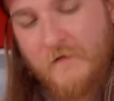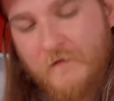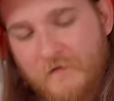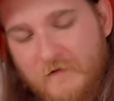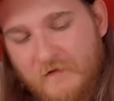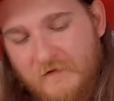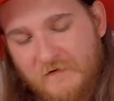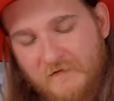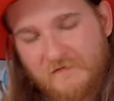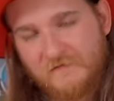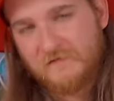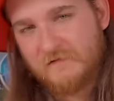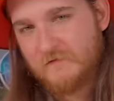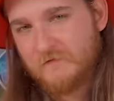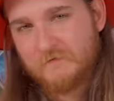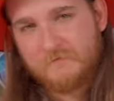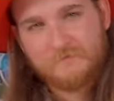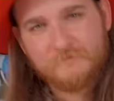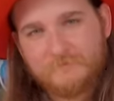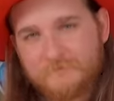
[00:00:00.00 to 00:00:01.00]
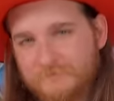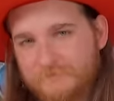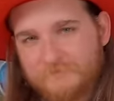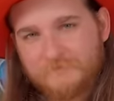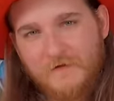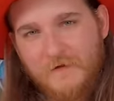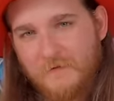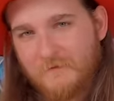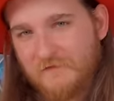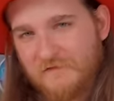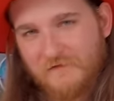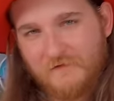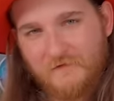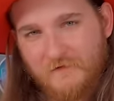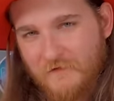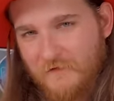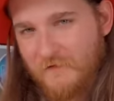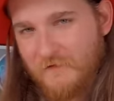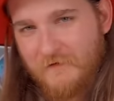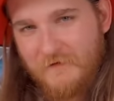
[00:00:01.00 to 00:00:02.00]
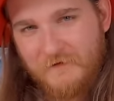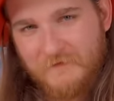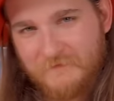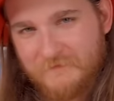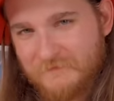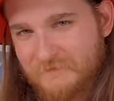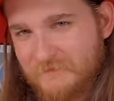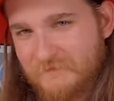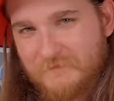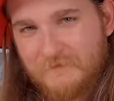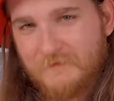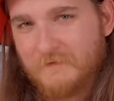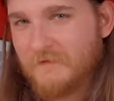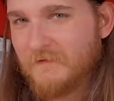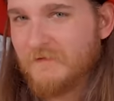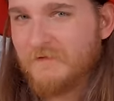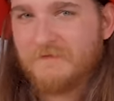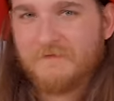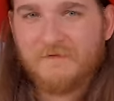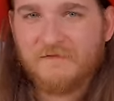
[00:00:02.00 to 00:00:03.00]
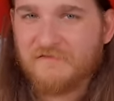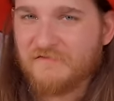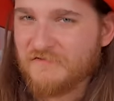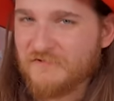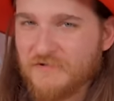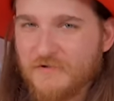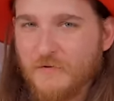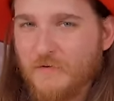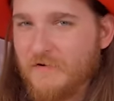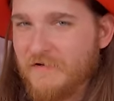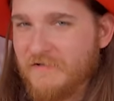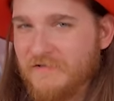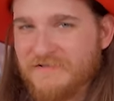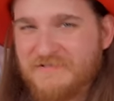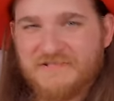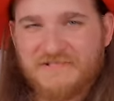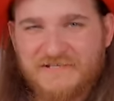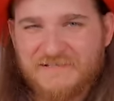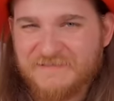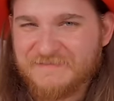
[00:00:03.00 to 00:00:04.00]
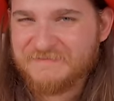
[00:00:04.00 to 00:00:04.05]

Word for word: on the list. I'm so sorry. There's a shortage.